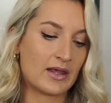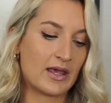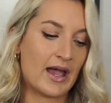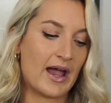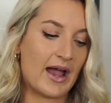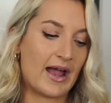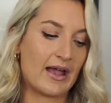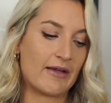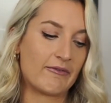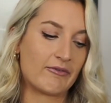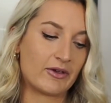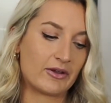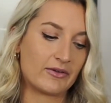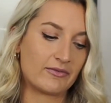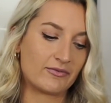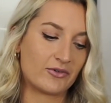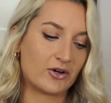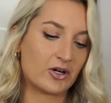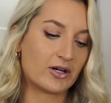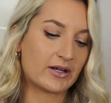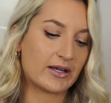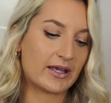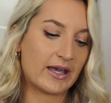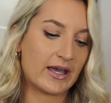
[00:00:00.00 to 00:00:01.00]
I have
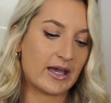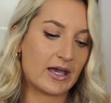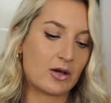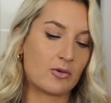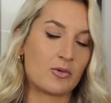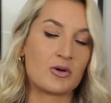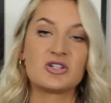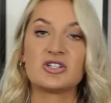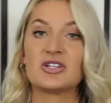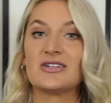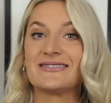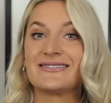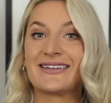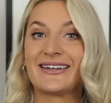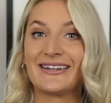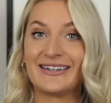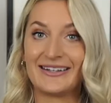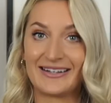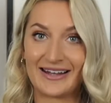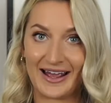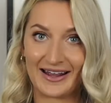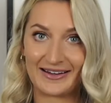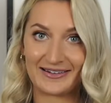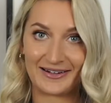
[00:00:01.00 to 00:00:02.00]
ConvertKit, which is
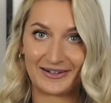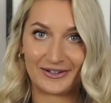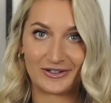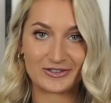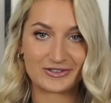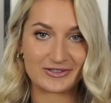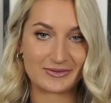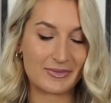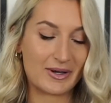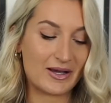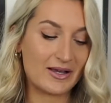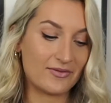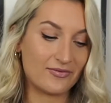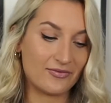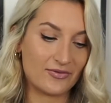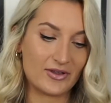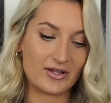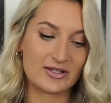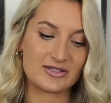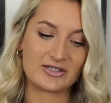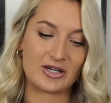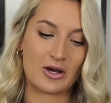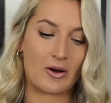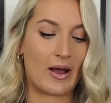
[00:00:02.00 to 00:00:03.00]
$9 a month,
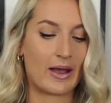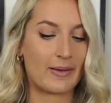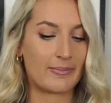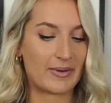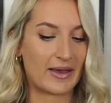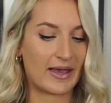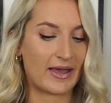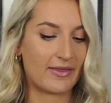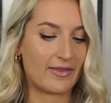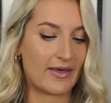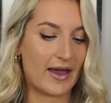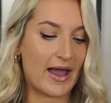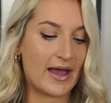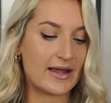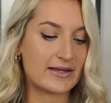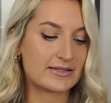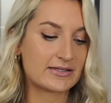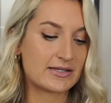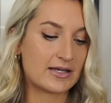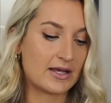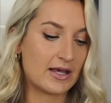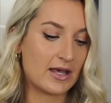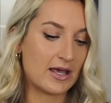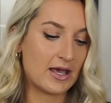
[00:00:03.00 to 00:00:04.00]
so I pay that
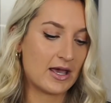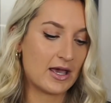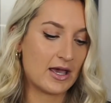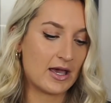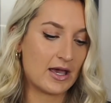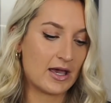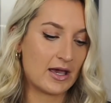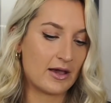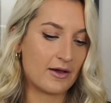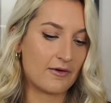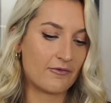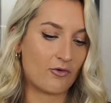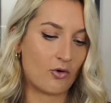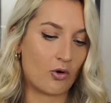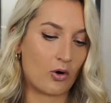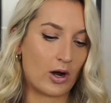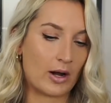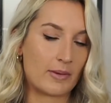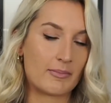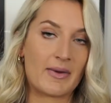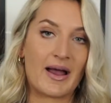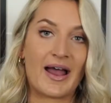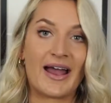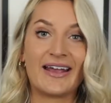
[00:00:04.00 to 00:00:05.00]
for
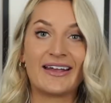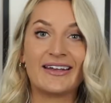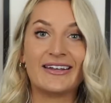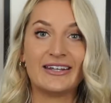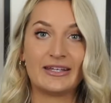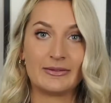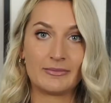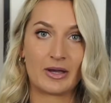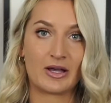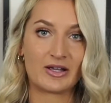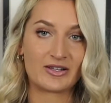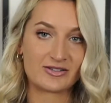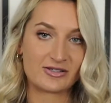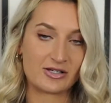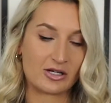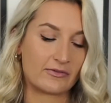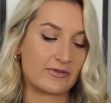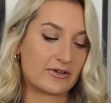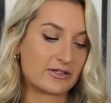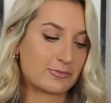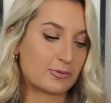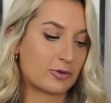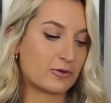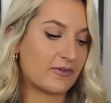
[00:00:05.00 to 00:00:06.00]
my email
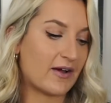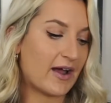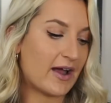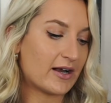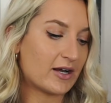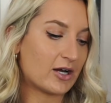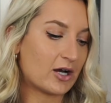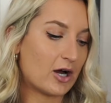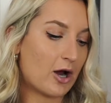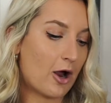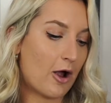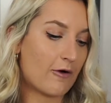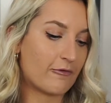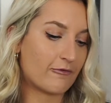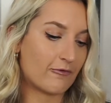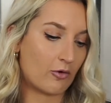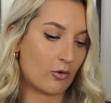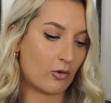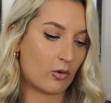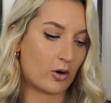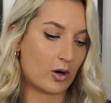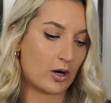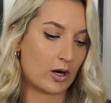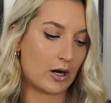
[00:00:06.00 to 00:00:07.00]
service provider
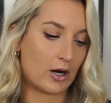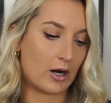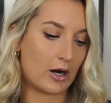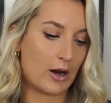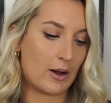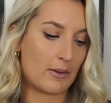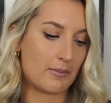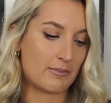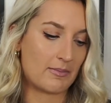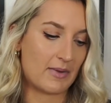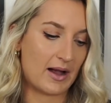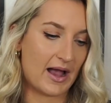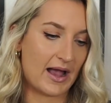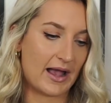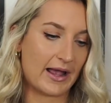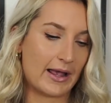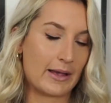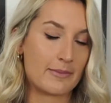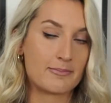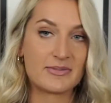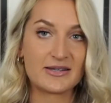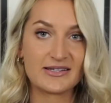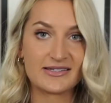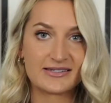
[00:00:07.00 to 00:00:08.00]
for
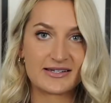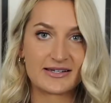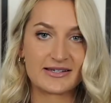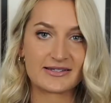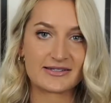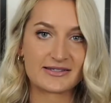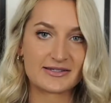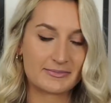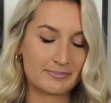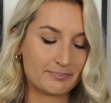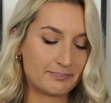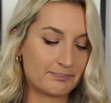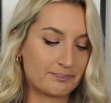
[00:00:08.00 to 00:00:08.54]
my business.